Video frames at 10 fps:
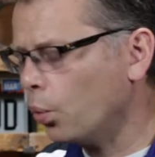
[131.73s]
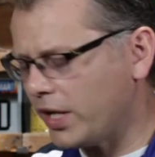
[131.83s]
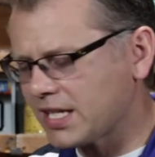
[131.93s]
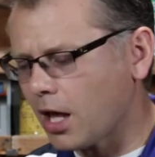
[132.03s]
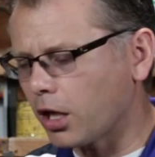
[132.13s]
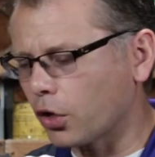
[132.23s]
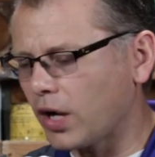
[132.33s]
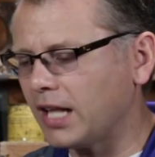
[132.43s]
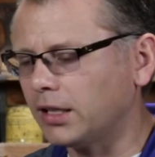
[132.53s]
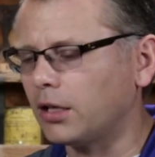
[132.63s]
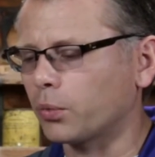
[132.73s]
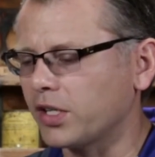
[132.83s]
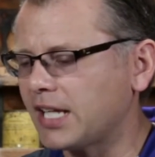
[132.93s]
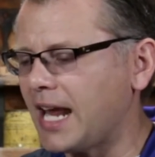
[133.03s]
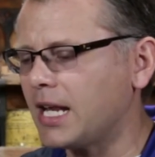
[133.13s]
We sell a great little
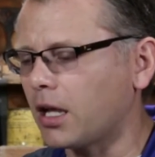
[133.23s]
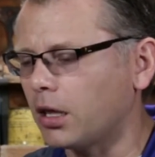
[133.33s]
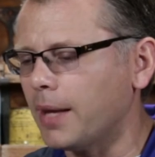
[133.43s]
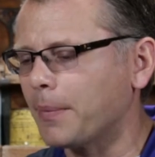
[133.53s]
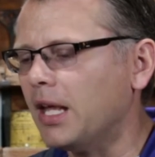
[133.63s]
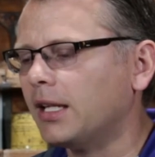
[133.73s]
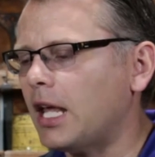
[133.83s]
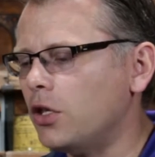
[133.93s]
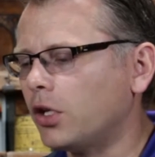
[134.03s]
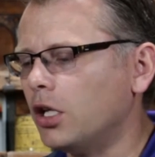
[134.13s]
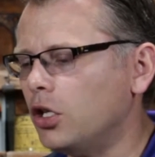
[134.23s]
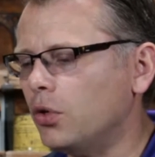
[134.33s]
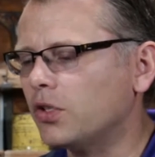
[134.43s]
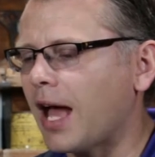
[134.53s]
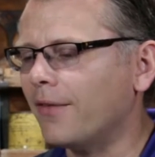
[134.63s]
retaining clip that you can
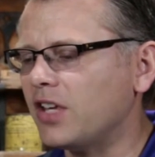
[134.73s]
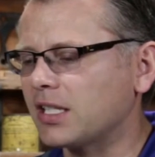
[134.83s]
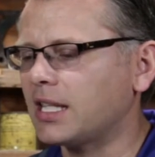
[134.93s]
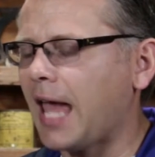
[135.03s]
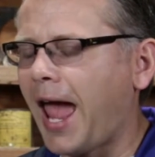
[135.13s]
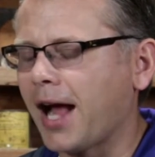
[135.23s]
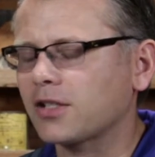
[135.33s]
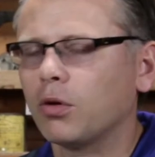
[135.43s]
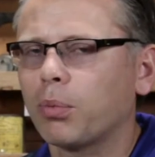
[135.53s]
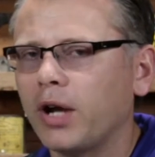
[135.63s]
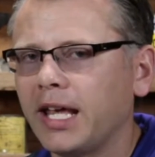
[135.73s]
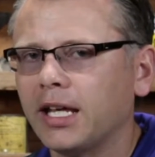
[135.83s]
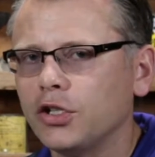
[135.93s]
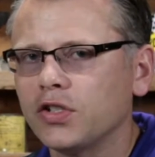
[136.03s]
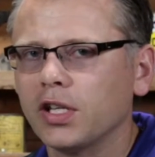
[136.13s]
use. Obviously, axle
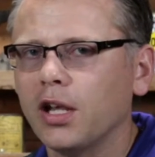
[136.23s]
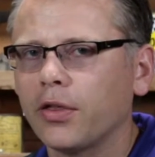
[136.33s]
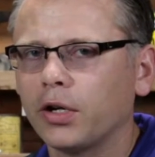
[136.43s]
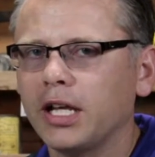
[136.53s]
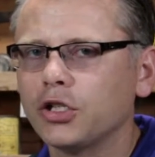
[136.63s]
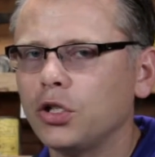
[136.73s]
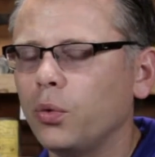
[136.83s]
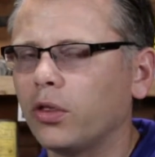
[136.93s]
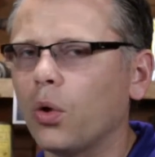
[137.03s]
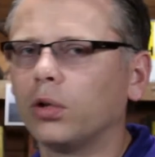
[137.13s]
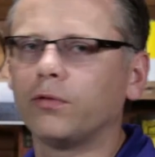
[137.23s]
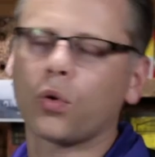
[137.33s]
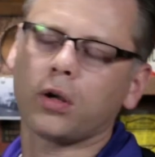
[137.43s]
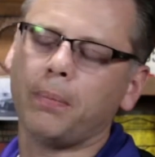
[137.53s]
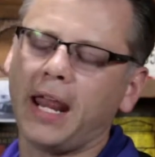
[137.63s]
breakage is another issue with old
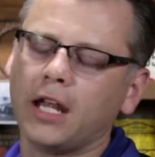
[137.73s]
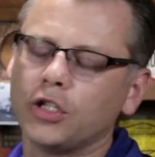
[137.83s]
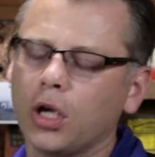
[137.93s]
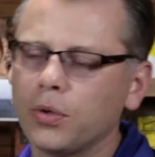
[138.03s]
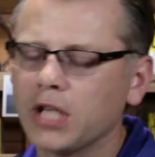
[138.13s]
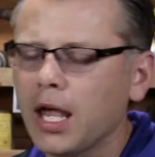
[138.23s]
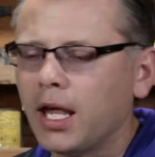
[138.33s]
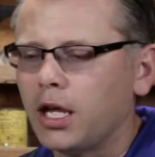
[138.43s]
Ford Banjos.